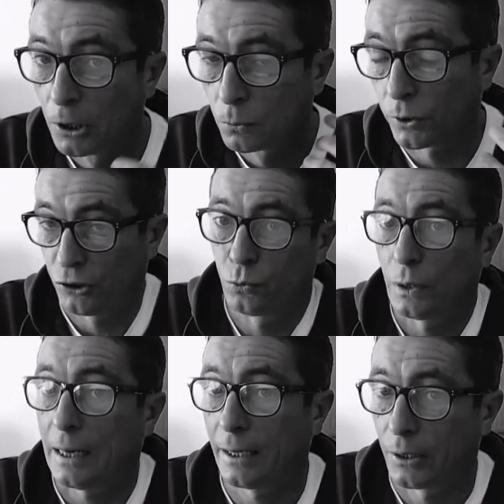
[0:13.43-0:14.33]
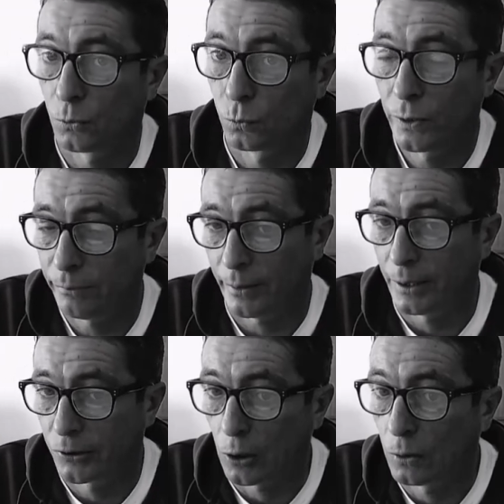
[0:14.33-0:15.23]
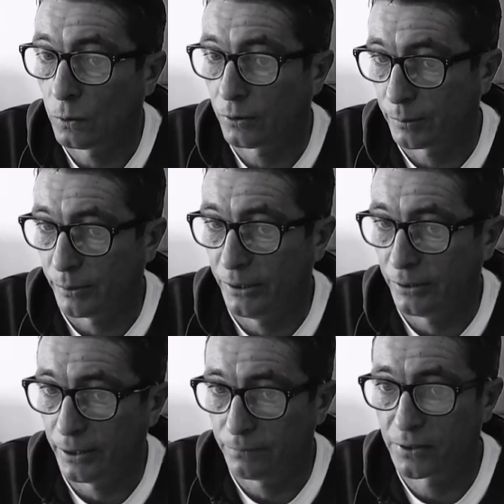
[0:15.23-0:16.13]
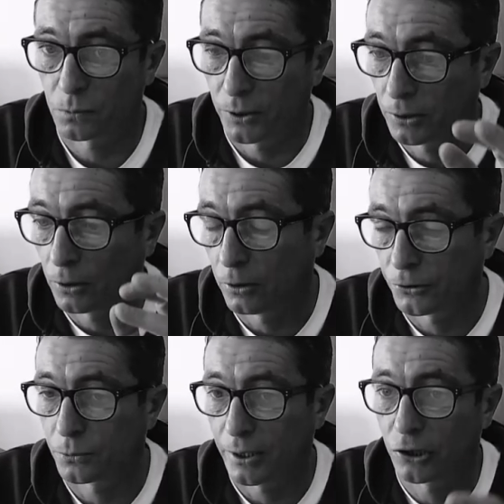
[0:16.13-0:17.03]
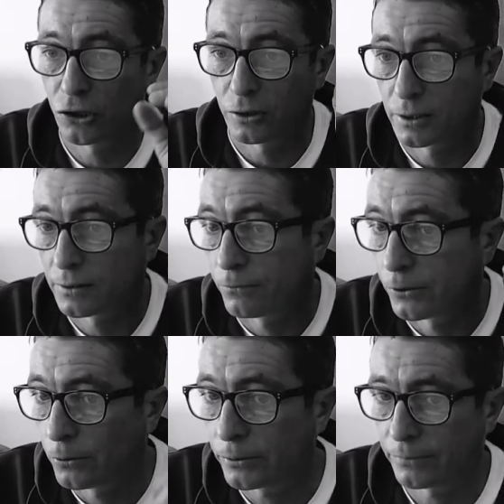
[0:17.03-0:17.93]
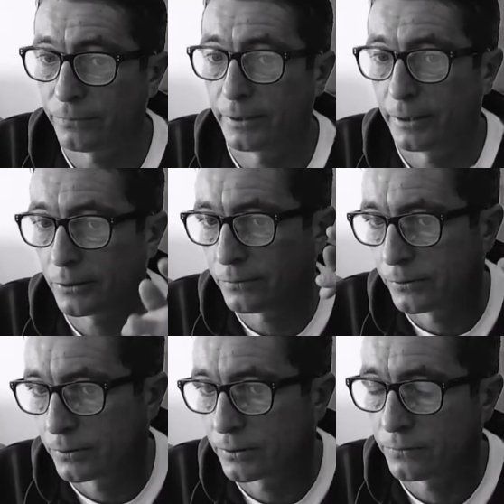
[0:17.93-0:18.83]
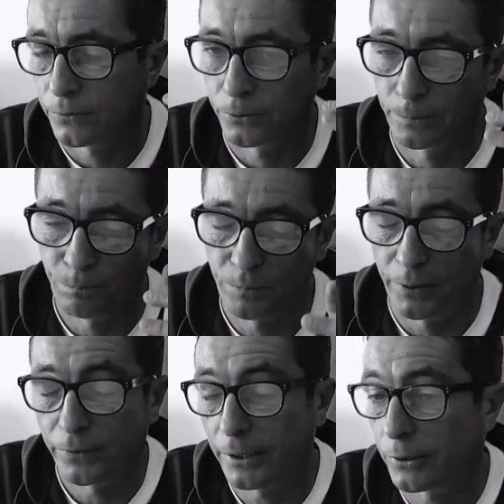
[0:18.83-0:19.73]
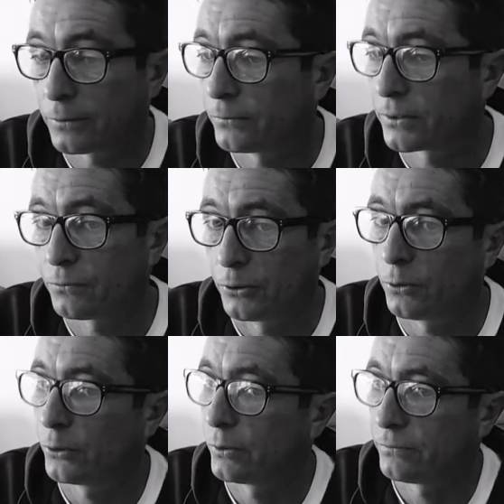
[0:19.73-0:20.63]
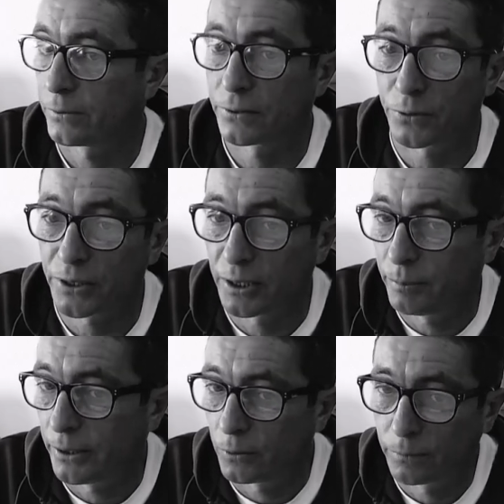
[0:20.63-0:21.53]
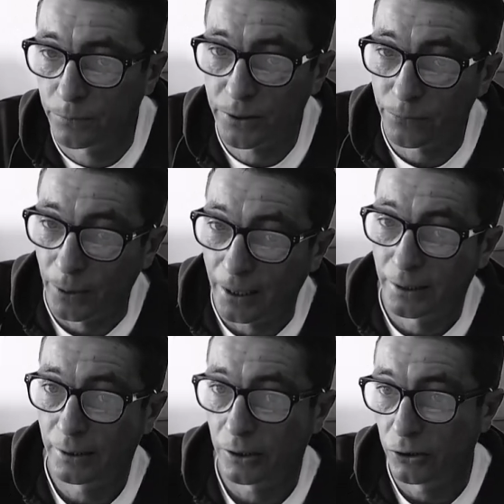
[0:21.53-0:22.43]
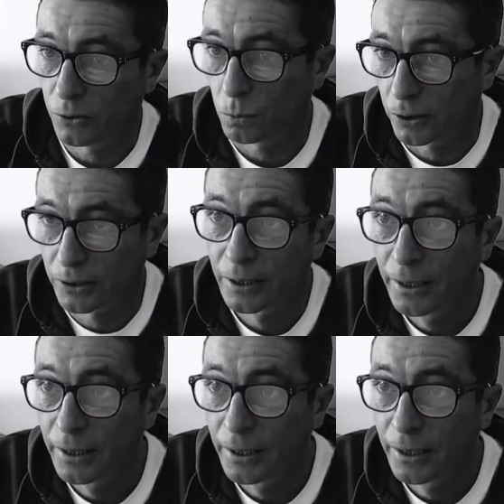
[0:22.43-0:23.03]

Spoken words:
which can rebrand all the PDFs with call to actions for your own affiliate offers for your own offers, for CP offers, for anything you want.